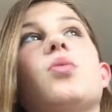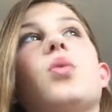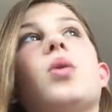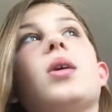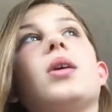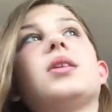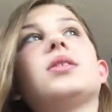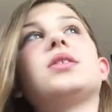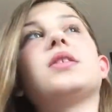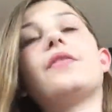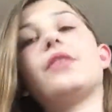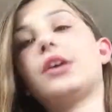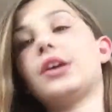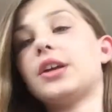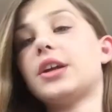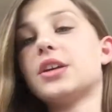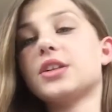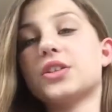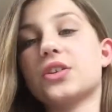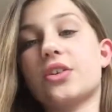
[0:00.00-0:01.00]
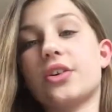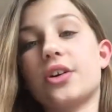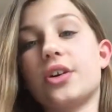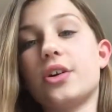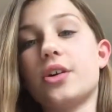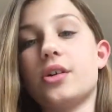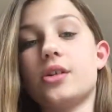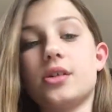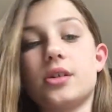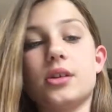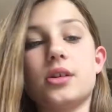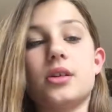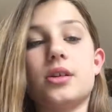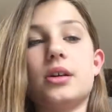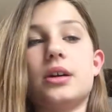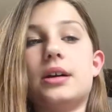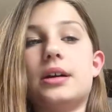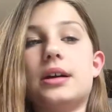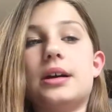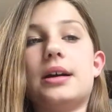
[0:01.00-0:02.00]
was a very nice girl.
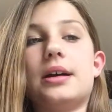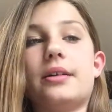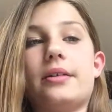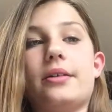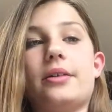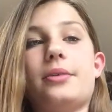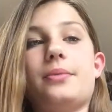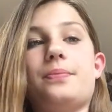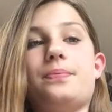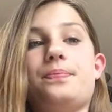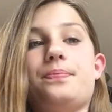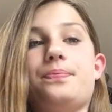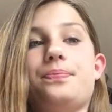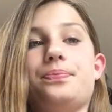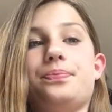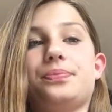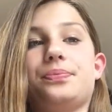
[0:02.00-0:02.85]
Um,